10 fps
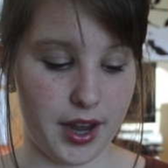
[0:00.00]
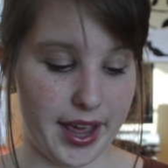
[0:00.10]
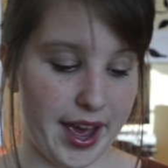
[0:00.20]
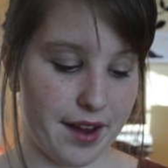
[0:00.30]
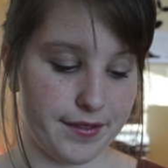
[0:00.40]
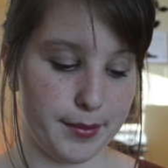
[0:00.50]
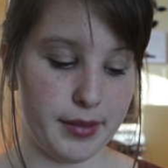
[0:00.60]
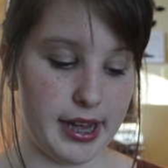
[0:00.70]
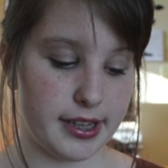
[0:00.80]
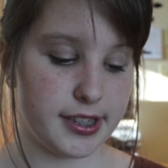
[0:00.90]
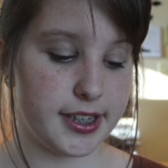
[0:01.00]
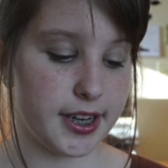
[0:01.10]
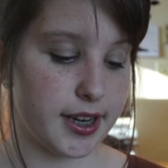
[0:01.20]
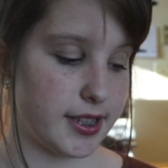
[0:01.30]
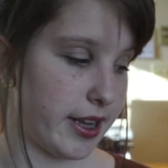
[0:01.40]
that I had from last
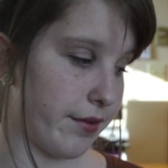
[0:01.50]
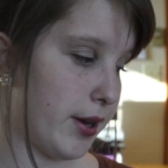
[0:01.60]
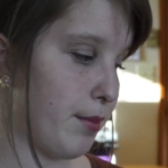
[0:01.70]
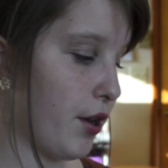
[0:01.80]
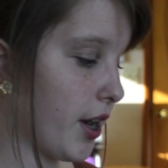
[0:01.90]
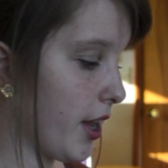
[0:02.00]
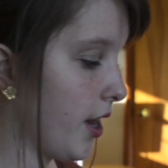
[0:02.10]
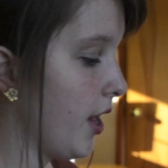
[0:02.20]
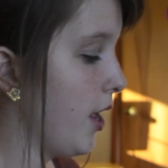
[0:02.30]
year because I rebought it